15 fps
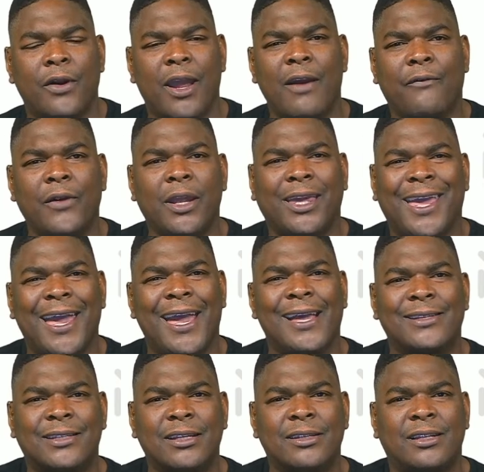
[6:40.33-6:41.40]
For every
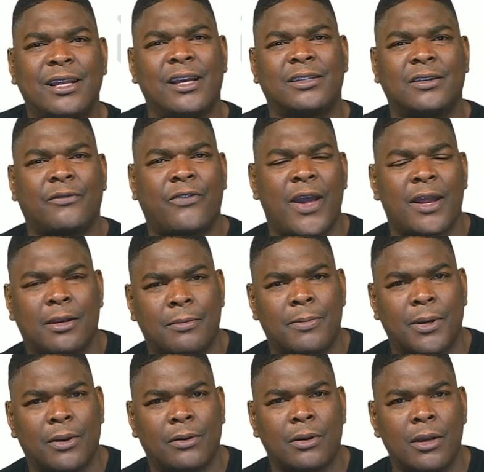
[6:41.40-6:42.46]
Kansas, there's a
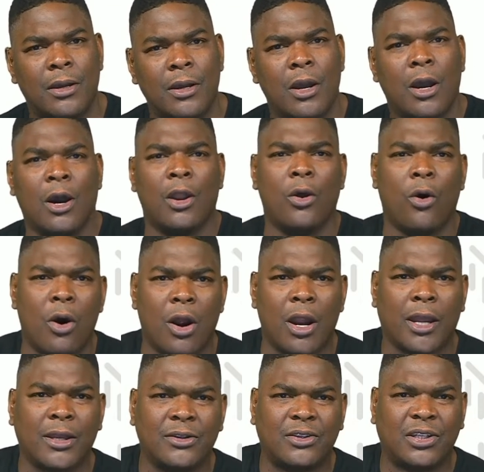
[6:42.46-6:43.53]
Vanderbilt, an
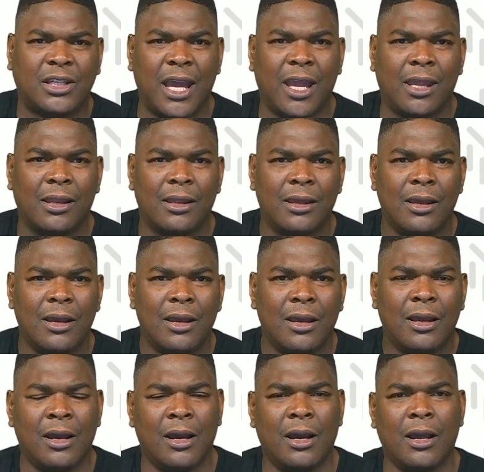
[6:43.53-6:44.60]
Oregon State.
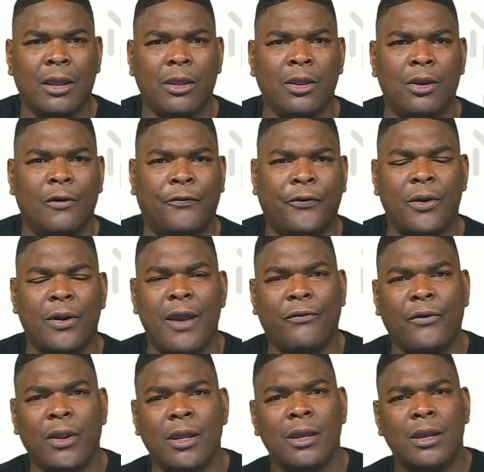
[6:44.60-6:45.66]

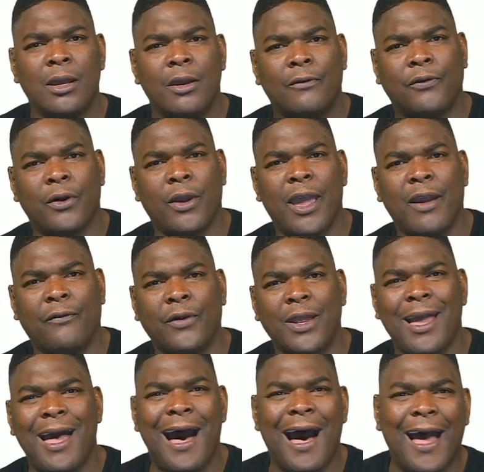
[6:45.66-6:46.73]
For
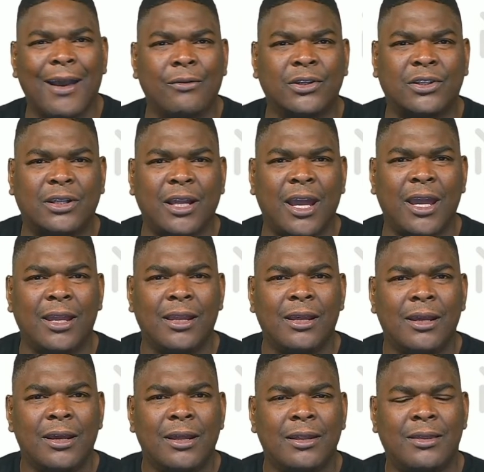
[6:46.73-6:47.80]
every Iowa
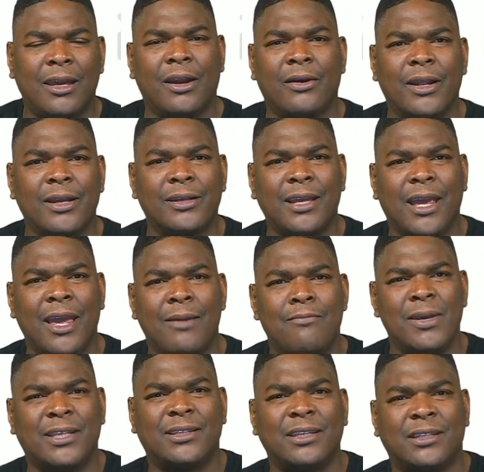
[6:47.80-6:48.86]
State, there is
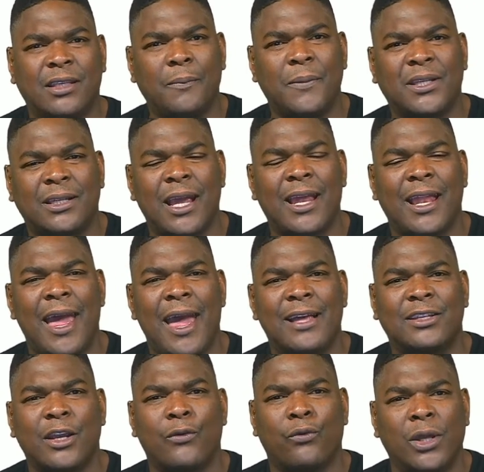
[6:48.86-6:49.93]
a Mississippi State
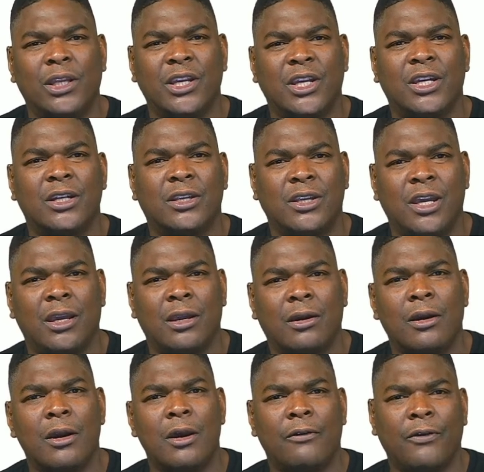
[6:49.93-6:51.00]
that has a really good
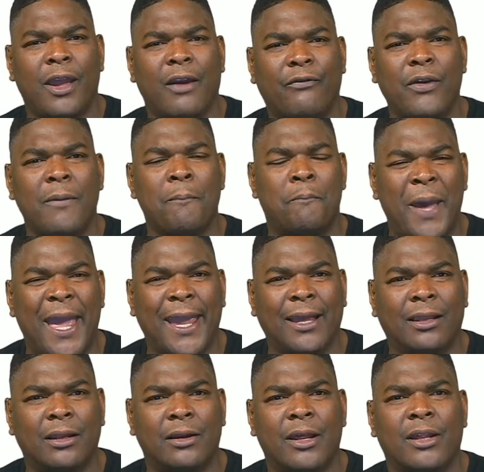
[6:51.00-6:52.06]
year. For every
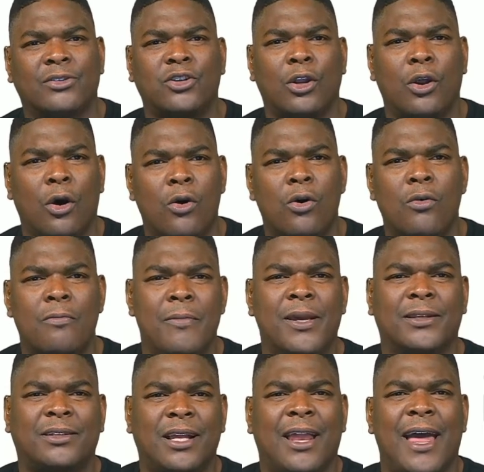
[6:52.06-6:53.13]
Baylor, there's an
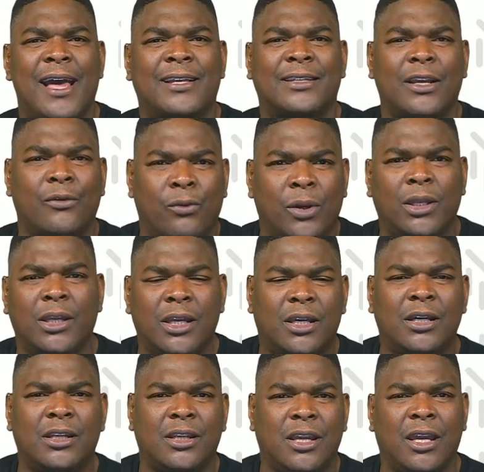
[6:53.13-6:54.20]
Ole Miss that has a
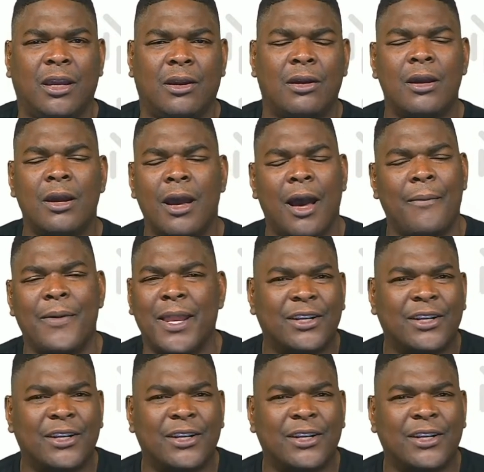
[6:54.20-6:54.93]
really good year.